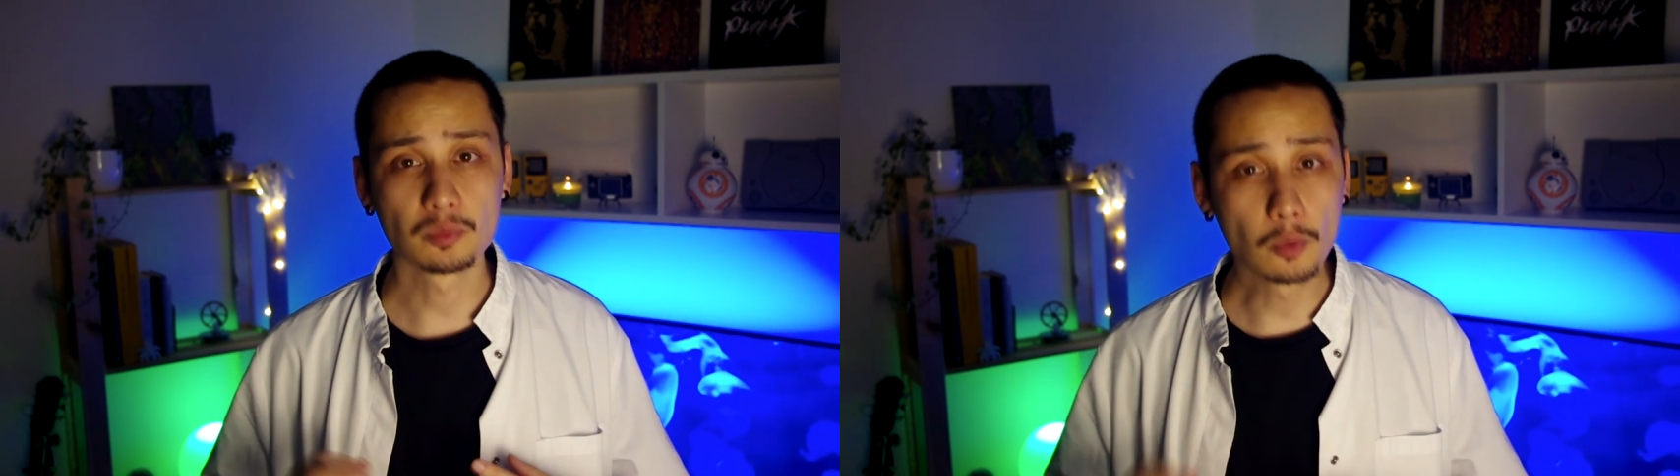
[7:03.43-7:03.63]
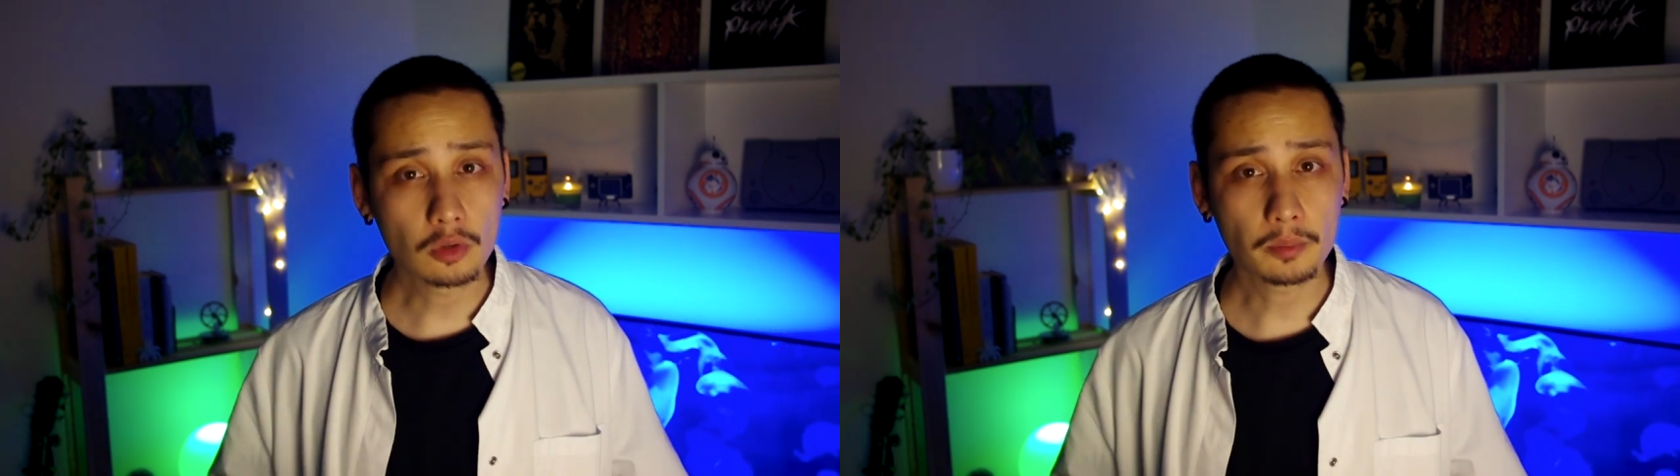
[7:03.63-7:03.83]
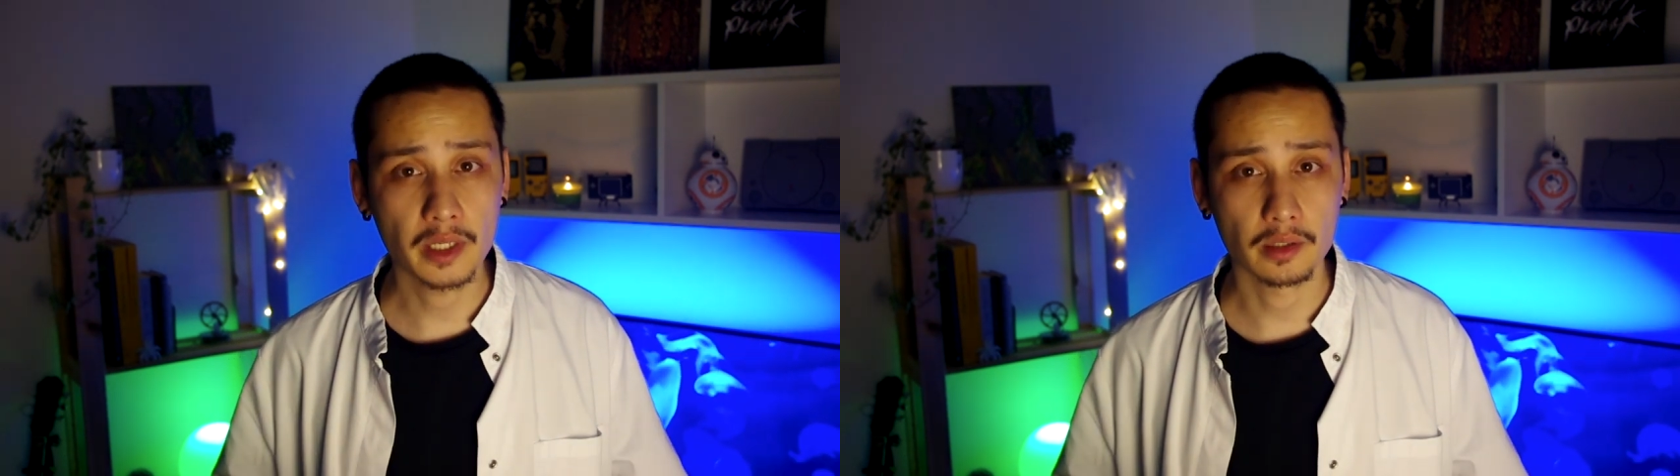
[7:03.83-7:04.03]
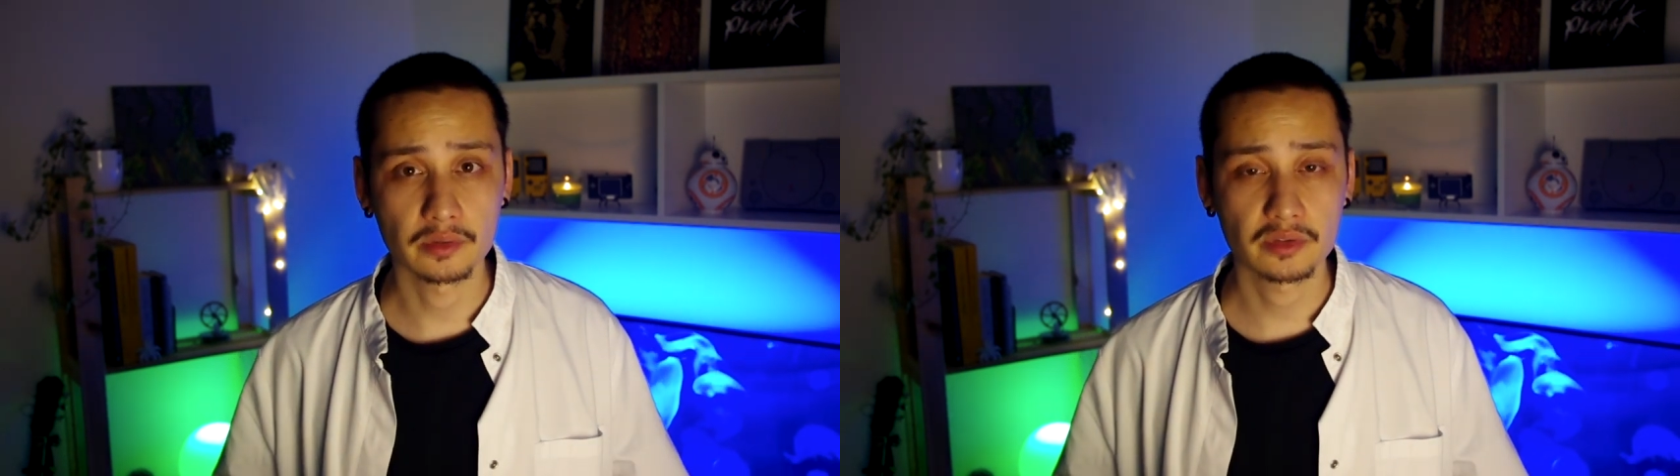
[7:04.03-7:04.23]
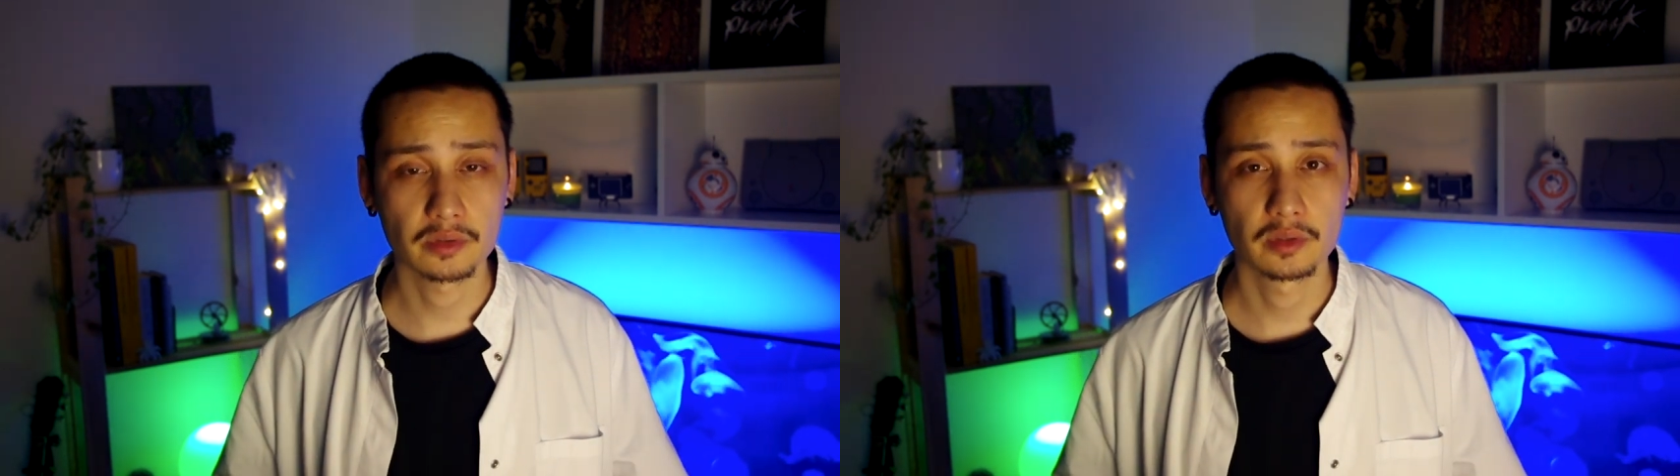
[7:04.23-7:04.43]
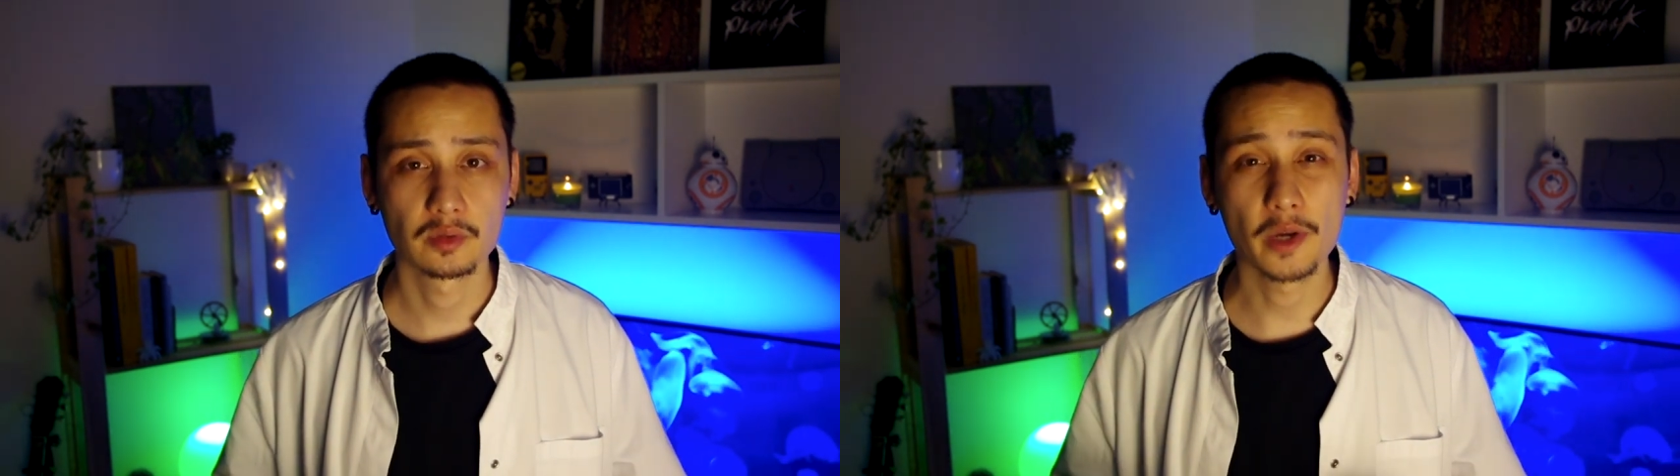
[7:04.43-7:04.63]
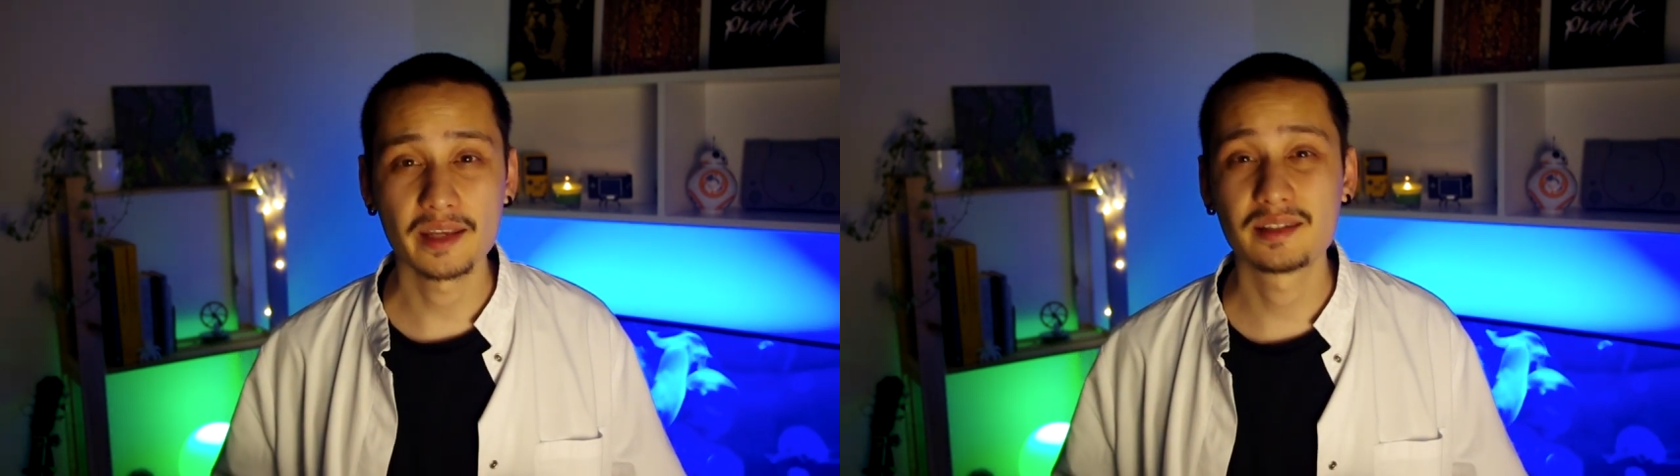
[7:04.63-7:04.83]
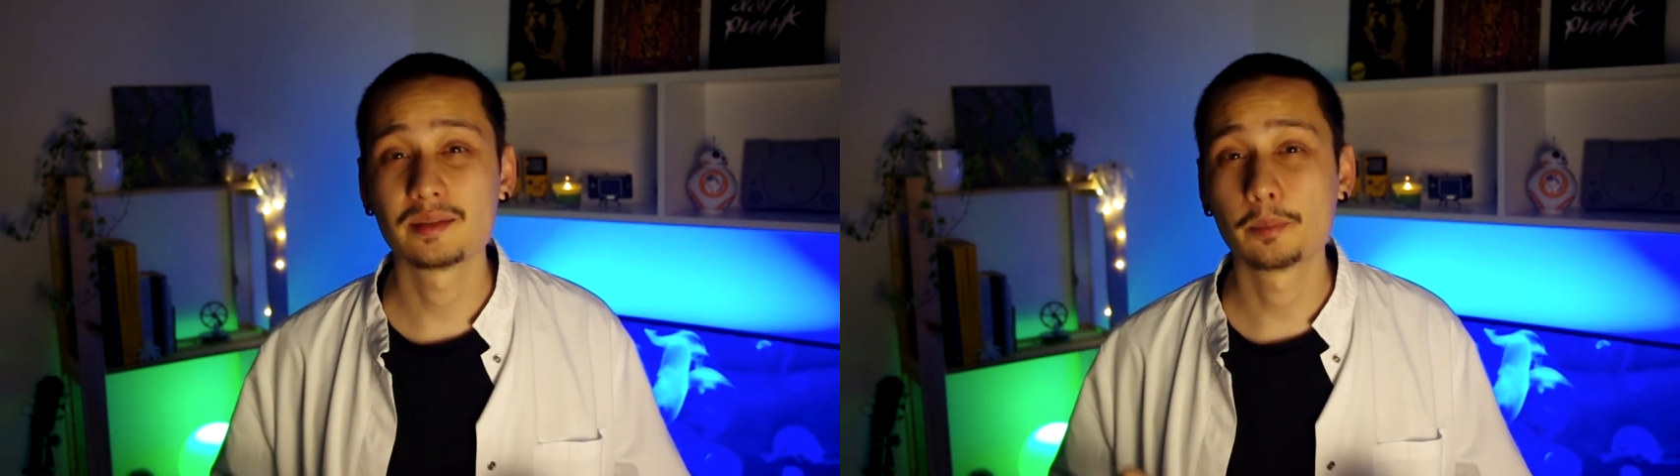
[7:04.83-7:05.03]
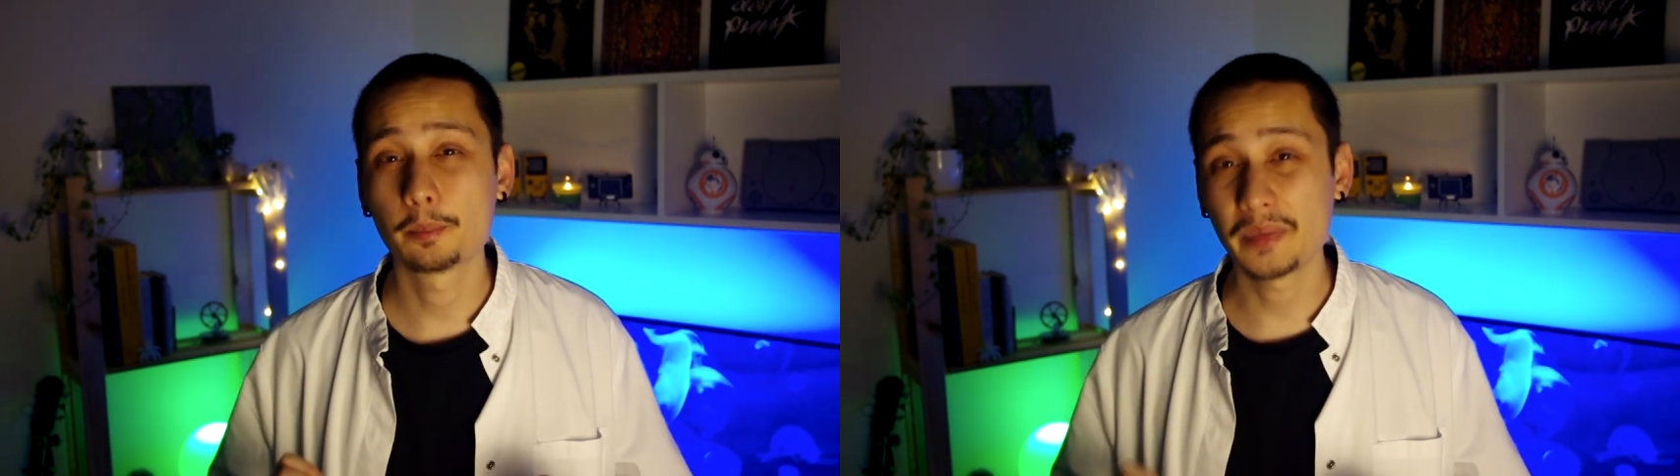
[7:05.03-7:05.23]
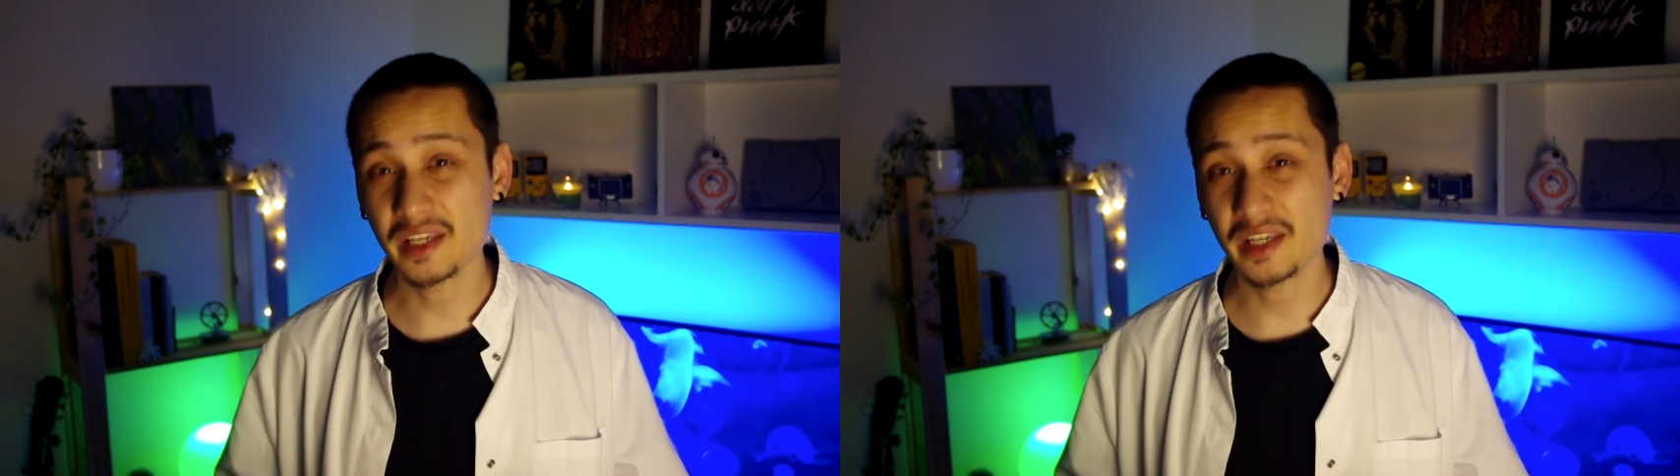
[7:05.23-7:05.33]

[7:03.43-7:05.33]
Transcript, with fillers: small males wait